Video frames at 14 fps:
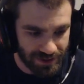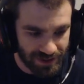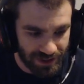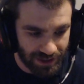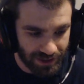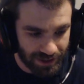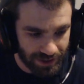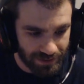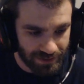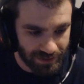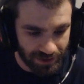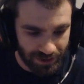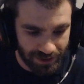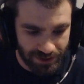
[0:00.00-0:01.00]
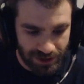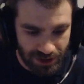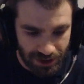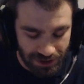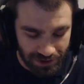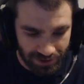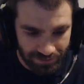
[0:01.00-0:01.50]
I just had to get like
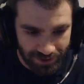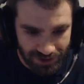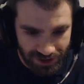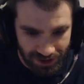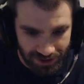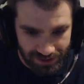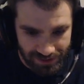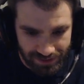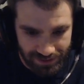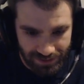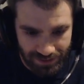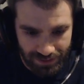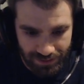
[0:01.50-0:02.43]
shit off my chest.